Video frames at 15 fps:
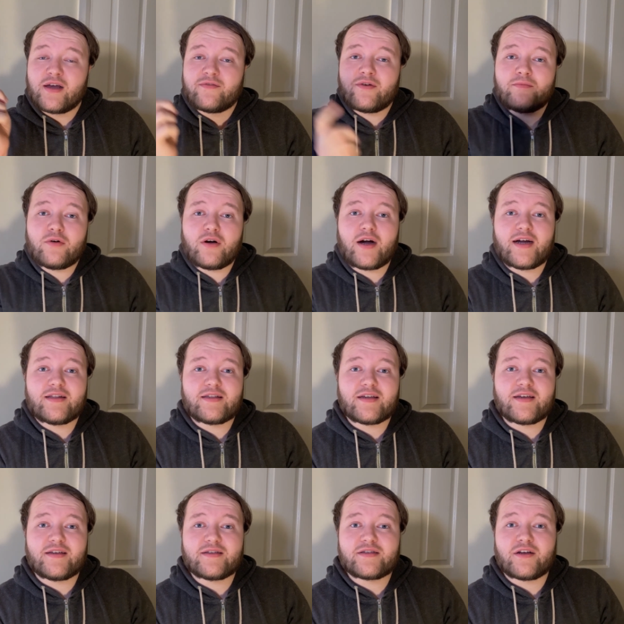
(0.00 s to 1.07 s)
for more
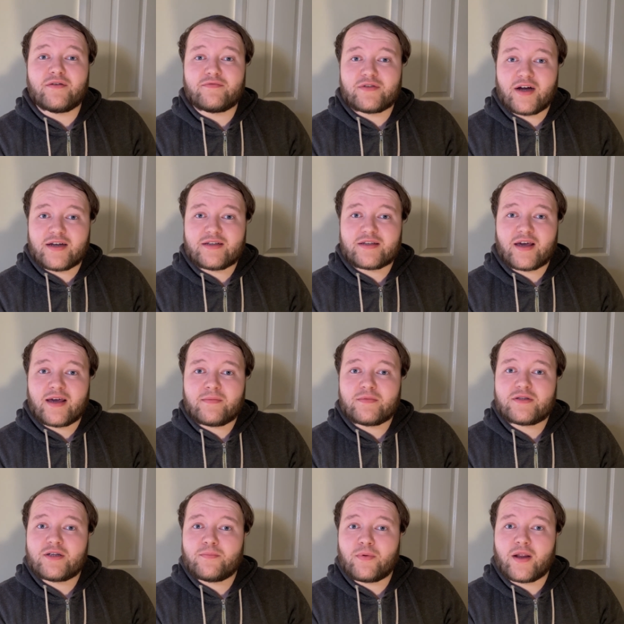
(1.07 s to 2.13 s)
ideas of dice
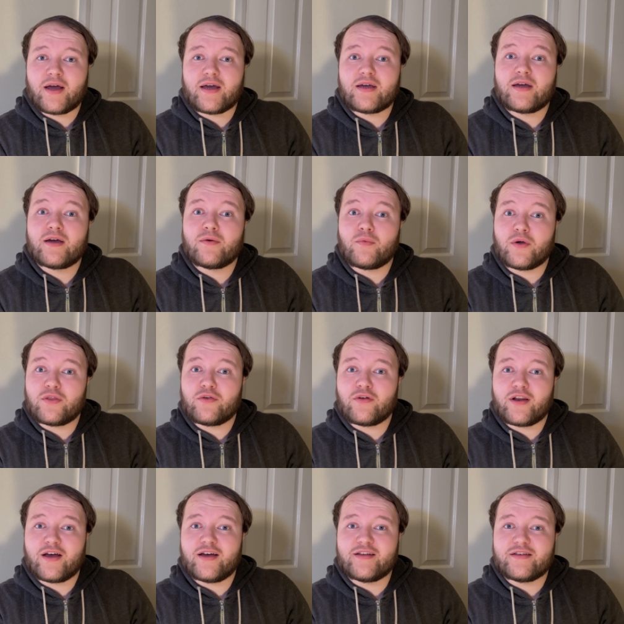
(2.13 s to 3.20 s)
games to play with your
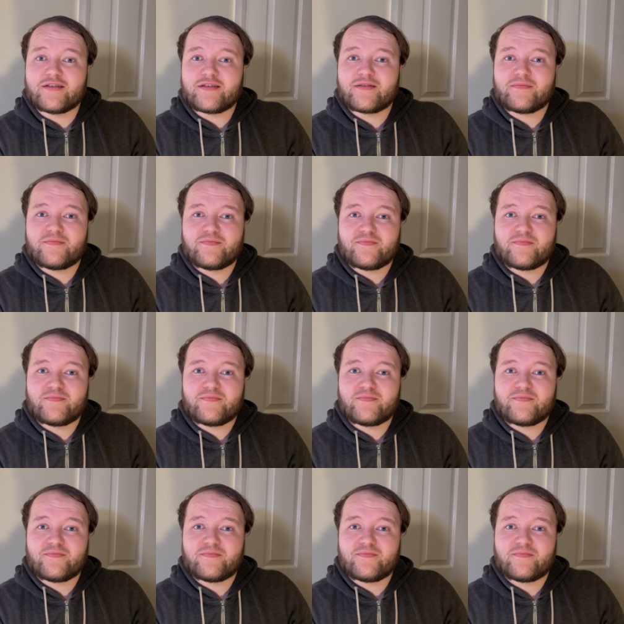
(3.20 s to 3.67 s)
learners.